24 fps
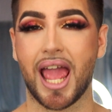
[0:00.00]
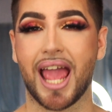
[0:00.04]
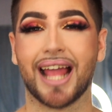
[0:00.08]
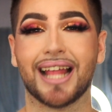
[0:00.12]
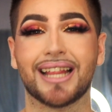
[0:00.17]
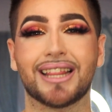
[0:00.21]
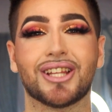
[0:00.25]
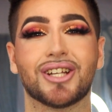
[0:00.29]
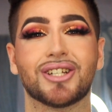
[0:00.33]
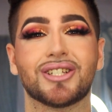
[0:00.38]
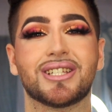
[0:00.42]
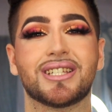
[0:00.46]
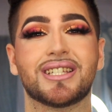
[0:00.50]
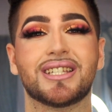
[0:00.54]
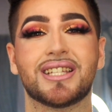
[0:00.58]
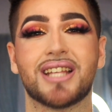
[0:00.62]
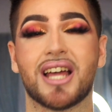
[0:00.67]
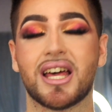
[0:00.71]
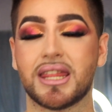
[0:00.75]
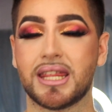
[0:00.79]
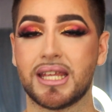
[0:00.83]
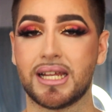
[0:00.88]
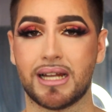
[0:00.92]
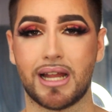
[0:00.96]
And there's
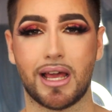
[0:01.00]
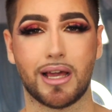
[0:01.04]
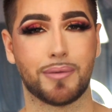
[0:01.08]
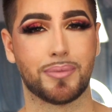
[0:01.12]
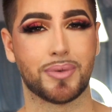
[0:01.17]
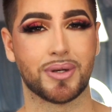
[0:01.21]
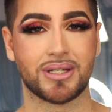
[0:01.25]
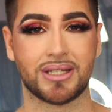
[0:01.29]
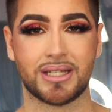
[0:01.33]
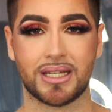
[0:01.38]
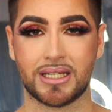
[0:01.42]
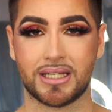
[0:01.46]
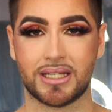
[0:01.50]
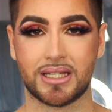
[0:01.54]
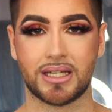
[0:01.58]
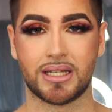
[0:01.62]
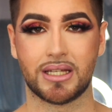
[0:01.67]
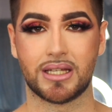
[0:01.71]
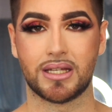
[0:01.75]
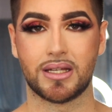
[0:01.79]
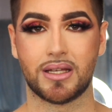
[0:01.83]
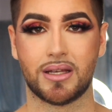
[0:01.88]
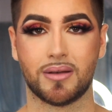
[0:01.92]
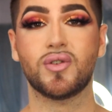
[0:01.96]
nothing like
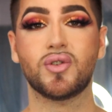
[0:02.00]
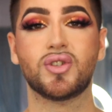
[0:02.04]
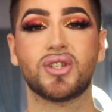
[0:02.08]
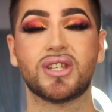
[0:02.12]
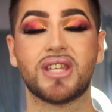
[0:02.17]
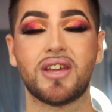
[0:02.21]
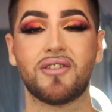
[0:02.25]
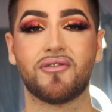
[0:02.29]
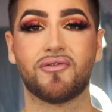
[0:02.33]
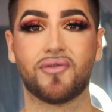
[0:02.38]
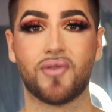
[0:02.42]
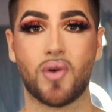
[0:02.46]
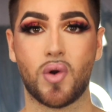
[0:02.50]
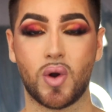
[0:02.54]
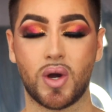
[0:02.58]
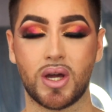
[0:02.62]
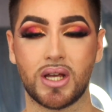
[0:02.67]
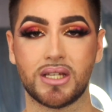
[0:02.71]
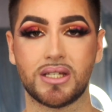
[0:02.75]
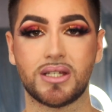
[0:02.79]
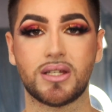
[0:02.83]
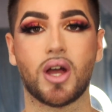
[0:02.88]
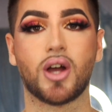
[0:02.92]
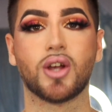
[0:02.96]
persistency. You stay
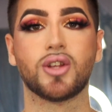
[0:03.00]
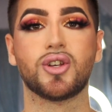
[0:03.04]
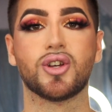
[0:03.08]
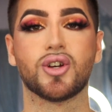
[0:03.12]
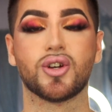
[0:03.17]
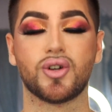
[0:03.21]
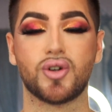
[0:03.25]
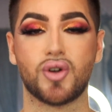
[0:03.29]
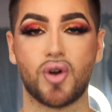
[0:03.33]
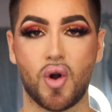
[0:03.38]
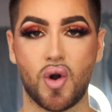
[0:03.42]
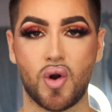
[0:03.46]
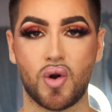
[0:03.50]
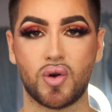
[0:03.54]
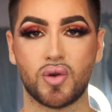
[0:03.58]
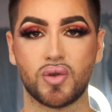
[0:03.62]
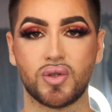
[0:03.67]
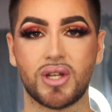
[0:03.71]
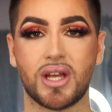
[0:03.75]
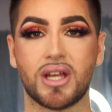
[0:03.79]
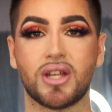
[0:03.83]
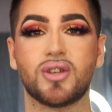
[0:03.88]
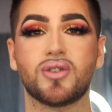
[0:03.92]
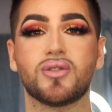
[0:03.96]
focused on your
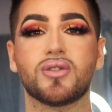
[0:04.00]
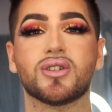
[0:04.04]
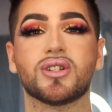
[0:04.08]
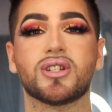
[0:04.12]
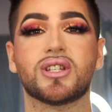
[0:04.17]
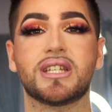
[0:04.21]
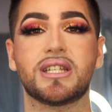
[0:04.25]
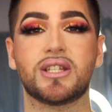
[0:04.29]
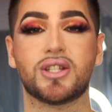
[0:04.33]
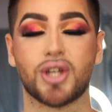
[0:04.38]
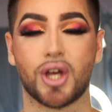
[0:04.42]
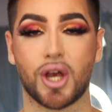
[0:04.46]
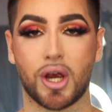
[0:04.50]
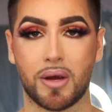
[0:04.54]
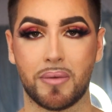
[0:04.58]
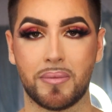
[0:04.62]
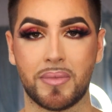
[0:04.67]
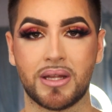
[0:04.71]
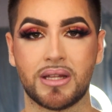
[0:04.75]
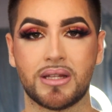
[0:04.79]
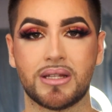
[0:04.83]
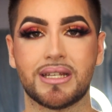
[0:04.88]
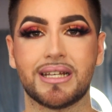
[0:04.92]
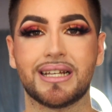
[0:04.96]
goals and you're
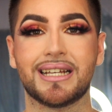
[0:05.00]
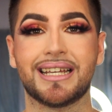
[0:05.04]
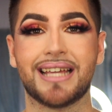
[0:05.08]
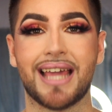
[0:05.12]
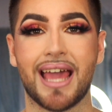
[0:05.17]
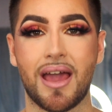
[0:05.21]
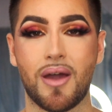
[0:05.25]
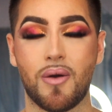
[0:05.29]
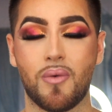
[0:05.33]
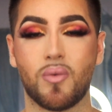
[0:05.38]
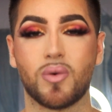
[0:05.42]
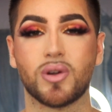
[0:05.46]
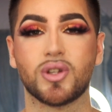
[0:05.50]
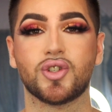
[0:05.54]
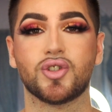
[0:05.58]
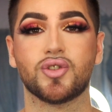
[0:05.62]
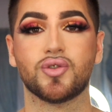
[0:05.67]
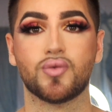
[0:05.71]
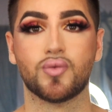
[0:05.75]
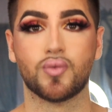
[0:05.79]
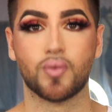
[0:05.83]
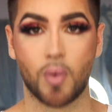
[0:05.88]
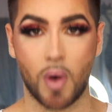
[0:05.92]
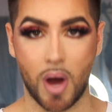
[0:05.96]
determined to get what
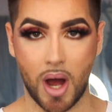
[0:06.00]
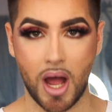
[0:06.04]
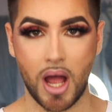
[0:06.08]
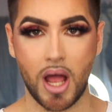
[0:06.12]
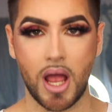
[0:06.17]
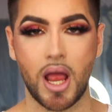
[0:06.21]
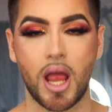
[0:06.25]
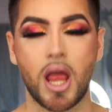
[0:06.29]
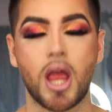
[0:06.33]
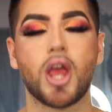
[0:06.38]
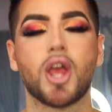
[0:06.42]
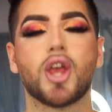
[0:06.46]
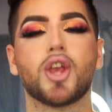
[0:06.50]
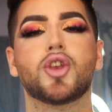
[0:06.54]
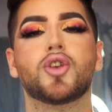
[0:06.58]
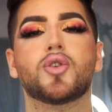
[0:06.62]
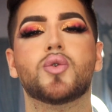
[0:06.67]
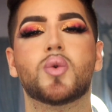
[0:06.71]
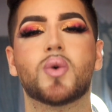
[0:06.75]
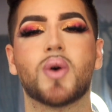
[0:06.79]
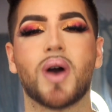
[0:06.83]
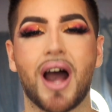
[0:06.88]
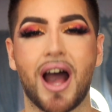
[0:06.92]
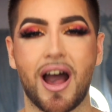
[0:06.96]
you want
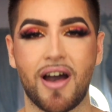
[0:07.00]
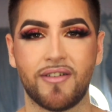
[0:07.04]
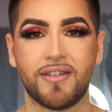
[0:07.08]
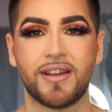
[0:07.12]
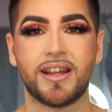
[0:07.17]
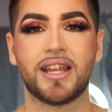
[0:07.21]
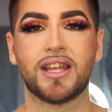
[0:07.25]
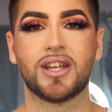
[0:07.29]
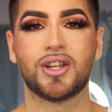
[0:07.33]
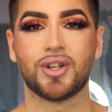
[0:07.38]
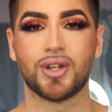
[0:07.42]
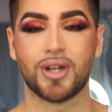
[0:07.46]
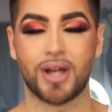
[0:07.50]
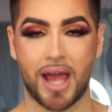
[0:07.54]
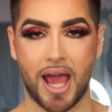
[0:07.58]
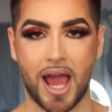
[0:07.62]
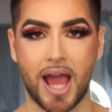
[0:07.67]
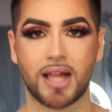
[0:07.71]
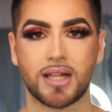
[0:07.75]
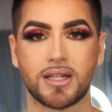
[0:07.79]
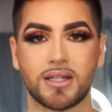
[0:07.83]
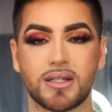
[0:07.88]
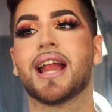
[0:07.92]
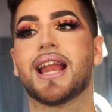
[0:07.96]
you will have it in your
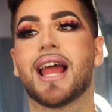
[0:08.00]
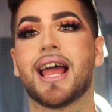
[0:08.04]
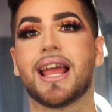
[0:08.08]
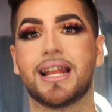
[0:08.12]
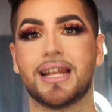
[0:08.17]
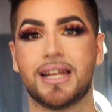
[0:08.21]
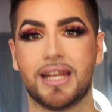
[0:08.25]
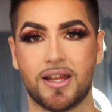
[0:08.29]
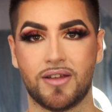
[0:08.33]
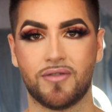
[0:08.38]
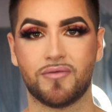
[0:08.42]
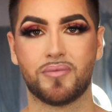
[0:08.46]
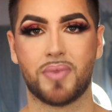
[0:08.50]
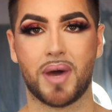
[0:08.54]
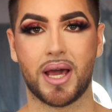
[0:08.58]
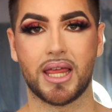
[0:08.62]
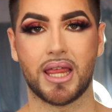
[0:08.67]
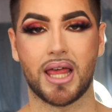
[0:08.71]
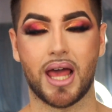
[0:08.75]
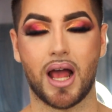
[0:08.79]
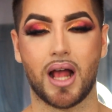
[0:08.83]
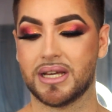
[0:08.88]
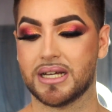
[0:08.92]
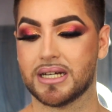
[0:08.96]
hands. And I live by
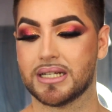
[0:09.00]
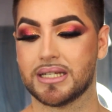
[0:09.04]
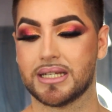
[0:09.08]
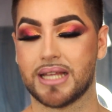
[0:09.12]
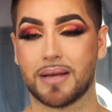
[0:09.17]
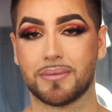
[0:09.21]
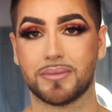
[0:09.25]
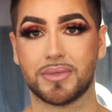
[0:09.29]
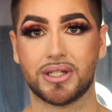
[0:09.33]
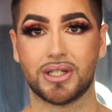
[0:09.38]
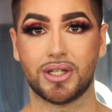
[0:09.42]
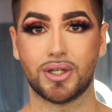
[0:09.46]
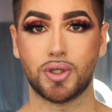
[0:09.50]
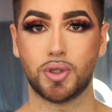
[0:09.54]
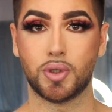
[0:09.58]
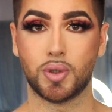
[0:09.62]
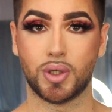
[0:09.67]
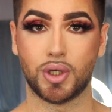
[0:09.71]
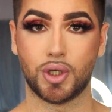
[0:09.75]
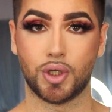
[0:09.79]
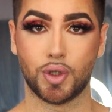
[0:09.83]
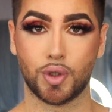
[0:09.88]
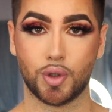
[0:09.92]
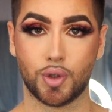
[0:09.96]
that because I'm still
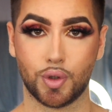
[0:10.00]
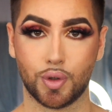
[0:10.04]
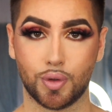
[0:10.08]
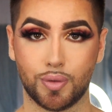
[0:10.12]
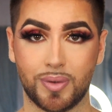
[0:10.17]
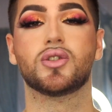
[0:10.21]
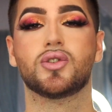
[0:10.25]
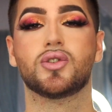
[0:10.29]
doing YouTube.